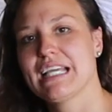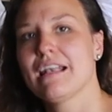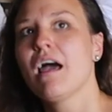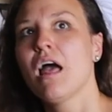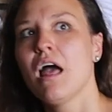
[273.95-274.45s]

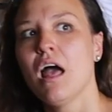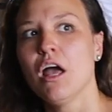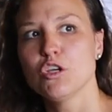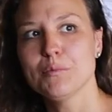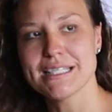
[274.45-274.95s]
And
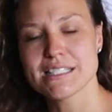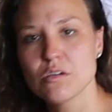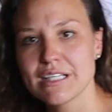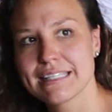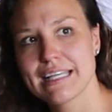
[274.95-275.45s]
you must
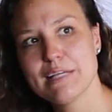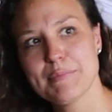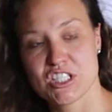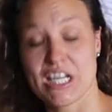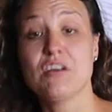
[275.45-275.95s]
know that
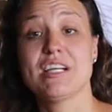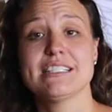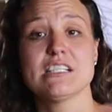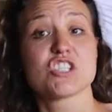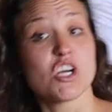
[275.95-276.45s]
Kilimanjaro
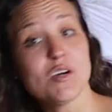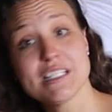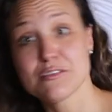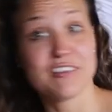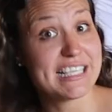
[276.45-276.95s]
doesn't show
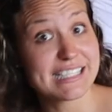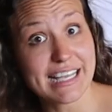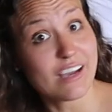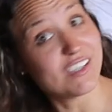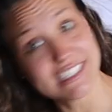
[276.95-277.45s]
its face
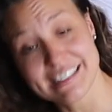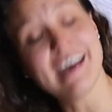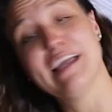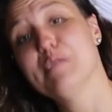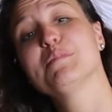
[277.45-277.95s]
like all the
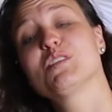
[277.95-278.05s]
time,